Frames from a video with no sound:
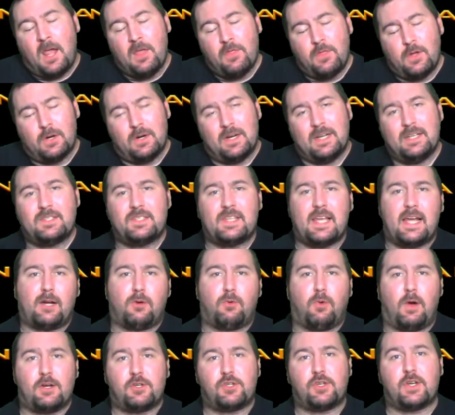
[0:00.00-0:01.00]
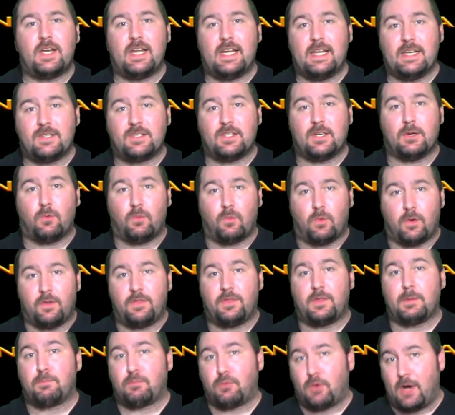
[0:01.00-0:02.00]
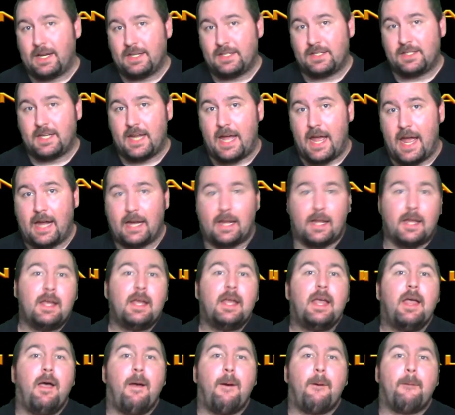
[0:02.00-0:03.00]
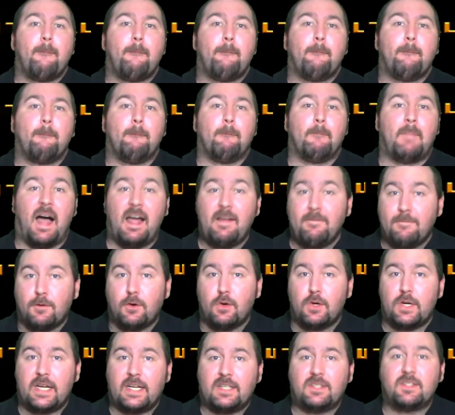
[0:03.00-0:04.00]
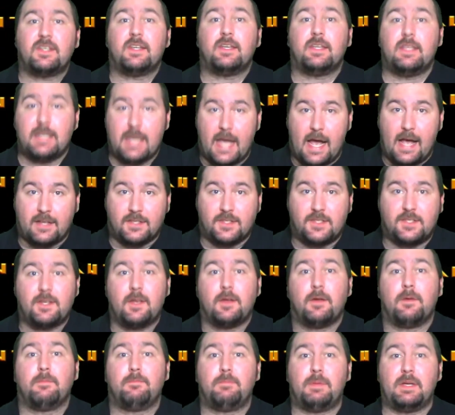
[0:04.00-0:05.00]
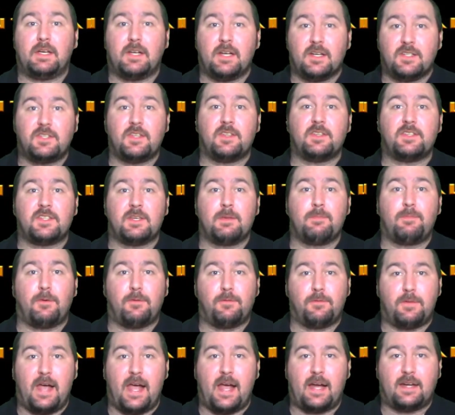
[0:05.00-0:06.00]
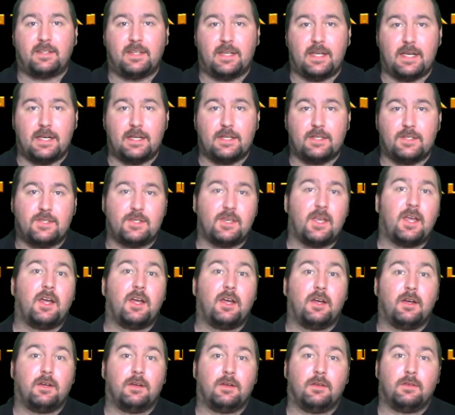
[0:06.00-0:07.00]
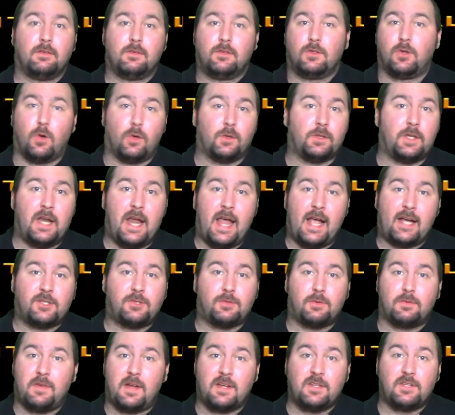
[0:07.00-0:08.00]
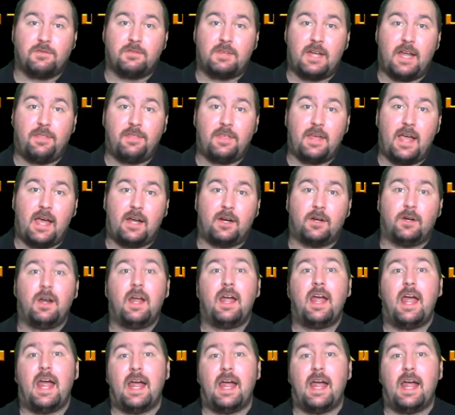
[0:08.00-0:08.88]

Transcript: there is that question, is it worth the price tag? My verdict, yes. Because of the simple fact is, Golden Axe, Revenge of Death Adder,